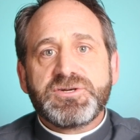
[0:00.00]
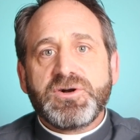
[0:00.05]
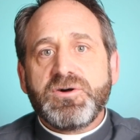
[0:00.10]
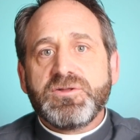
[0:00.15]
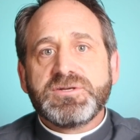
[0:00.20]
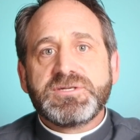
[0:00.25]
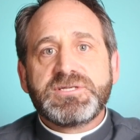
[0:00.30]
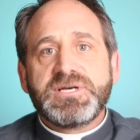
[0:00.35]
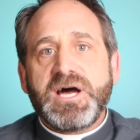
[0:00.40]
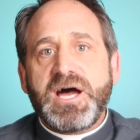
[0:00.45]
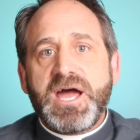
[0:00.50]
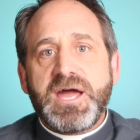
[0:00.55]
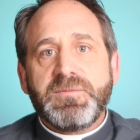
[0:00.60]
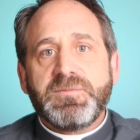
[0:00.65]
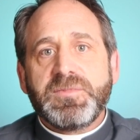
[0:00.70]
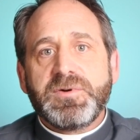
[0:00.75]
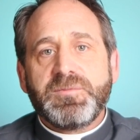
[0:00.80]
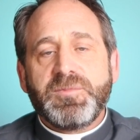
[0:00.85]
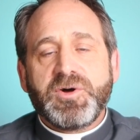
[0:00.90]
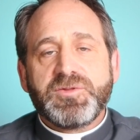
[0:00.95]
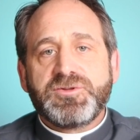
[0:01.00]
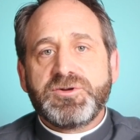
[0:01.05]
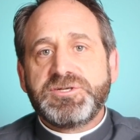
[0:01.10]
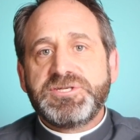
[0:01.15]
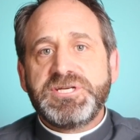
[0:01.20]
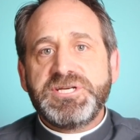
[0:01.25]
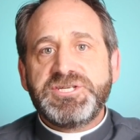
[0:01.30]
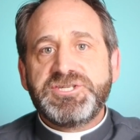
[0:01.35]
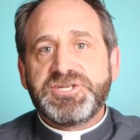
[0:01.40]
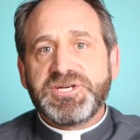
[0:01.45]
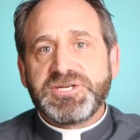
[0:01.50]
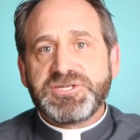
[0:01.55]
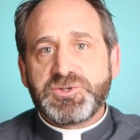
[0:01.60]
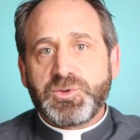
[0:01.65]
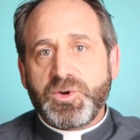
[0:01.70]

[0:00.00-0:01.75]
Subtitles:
all the time about their teachings,